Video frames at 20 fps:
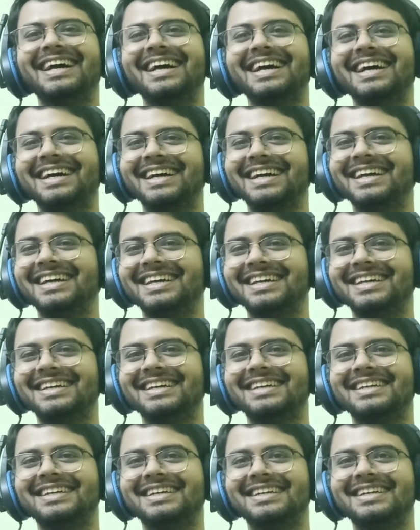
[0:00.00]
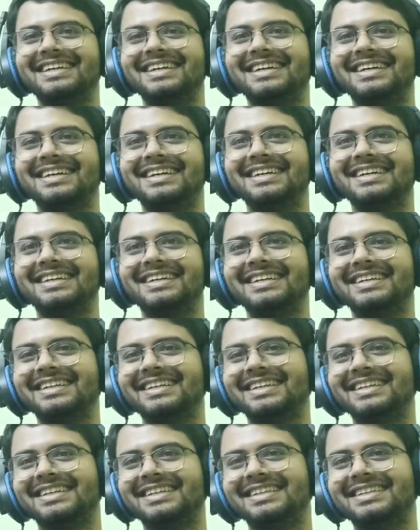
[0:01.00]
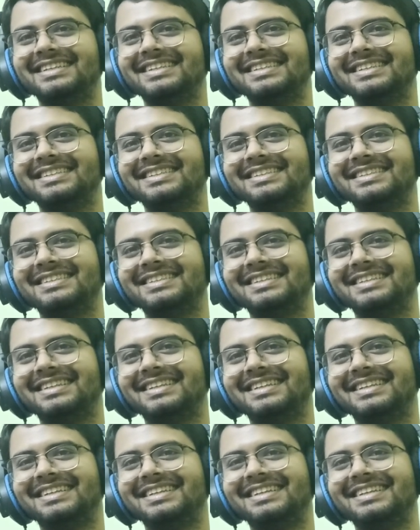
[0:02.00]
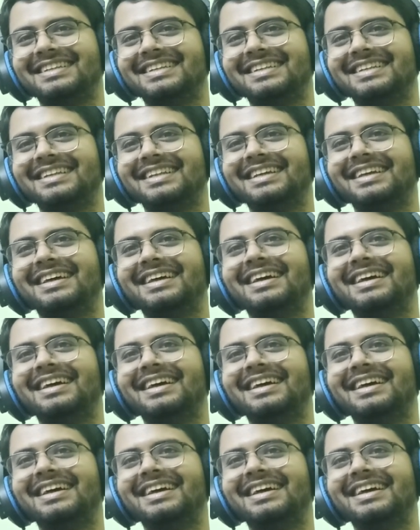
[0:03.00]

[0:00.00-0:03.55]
(no one is talking)